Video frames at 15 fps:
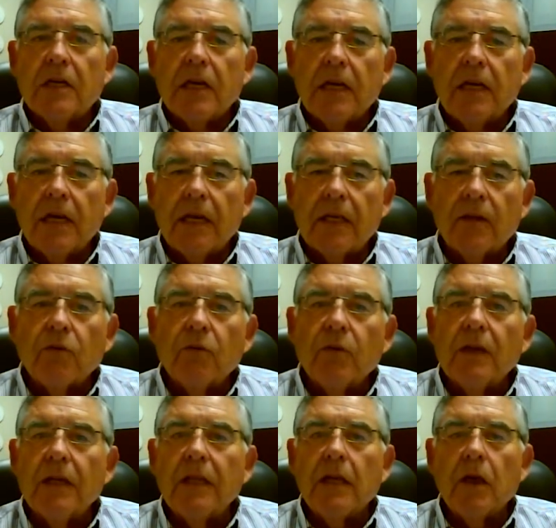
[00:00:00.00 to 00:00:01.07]
in the
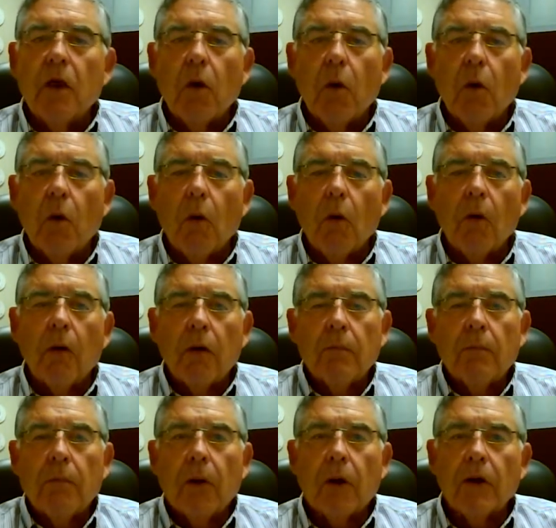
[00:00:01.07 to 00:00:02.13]
really core
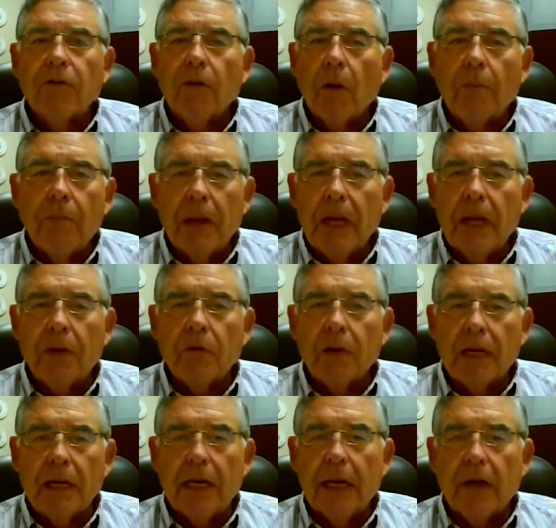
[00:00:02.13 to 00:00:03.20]
part of our being, we're
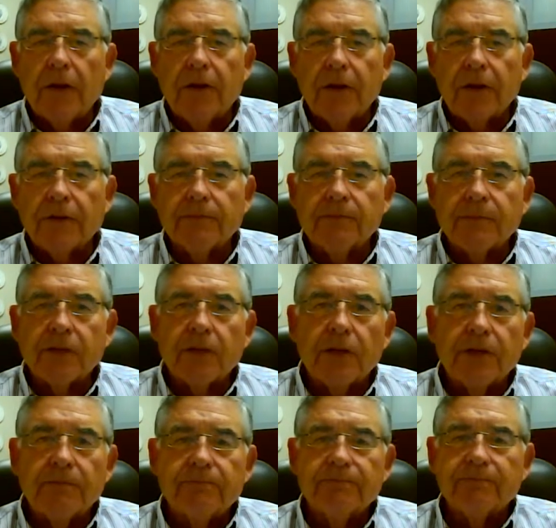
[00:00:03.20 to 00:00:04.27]
getting healthier.
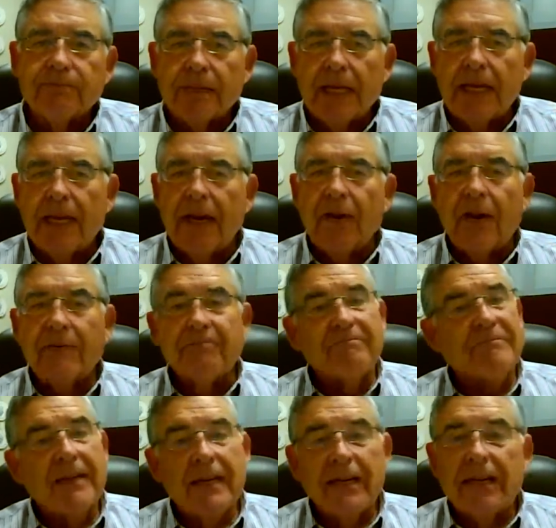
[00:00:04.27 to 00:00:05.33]
So anyway,
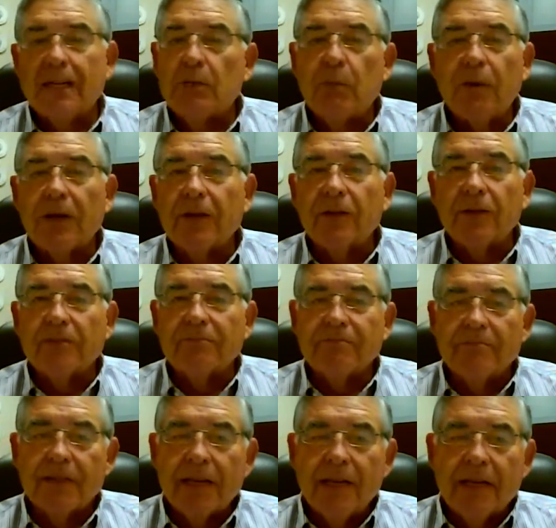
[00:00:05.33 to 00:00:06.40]
it's pretty cool.
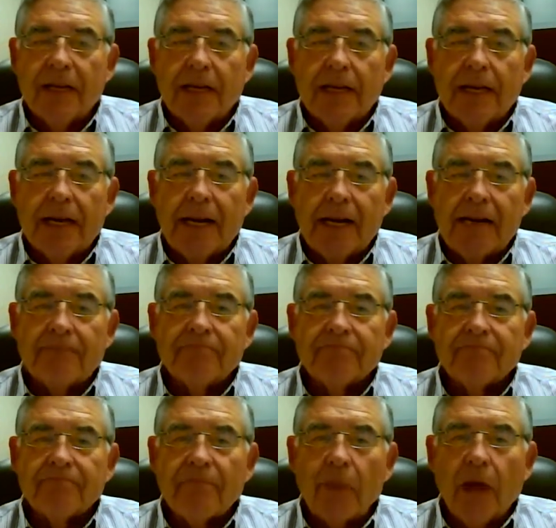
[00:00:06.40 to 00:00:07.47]
I
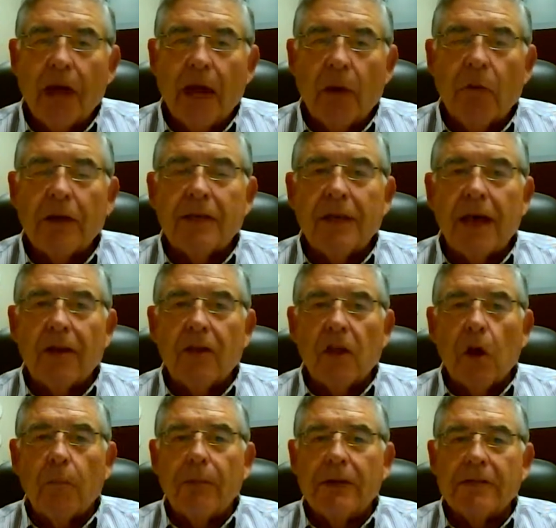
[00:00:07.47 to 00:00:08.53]
went down to the
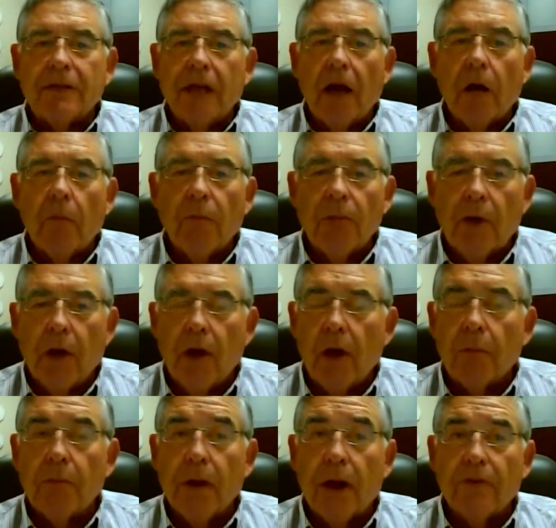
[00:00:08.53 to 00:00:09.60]
Obesity
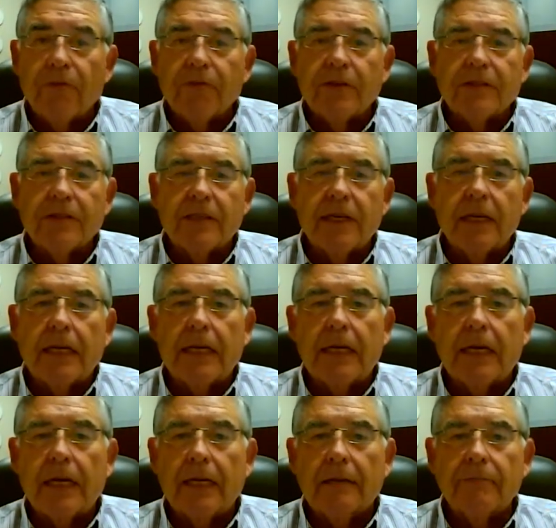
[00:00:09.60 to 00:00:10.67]
Health Conference in
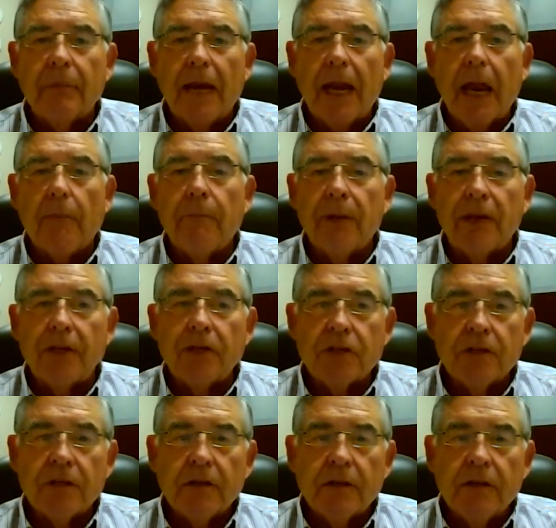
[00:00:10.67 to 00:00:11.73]
Manhattan
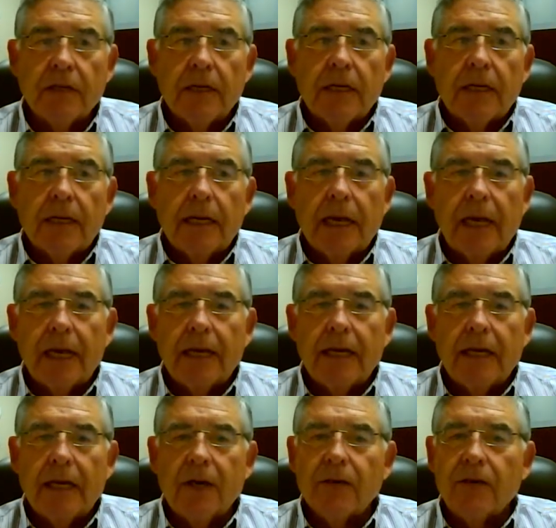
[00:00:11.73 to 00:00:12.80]
Beach, and
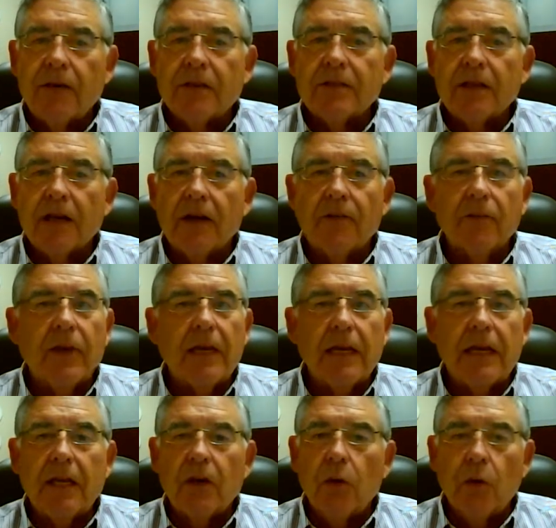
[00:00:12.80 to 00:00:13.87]
it was a
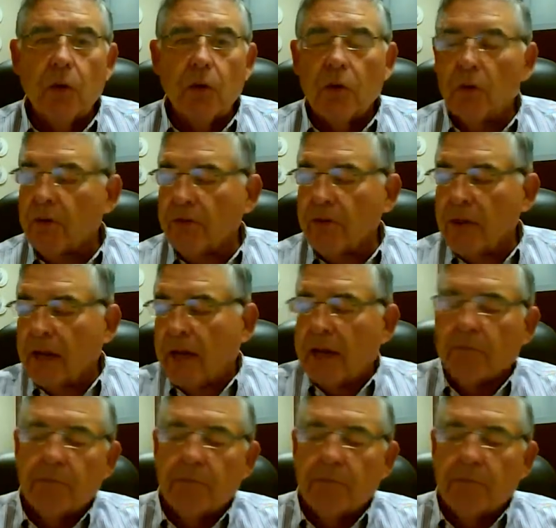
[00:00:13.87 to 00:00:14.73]
really cool thing.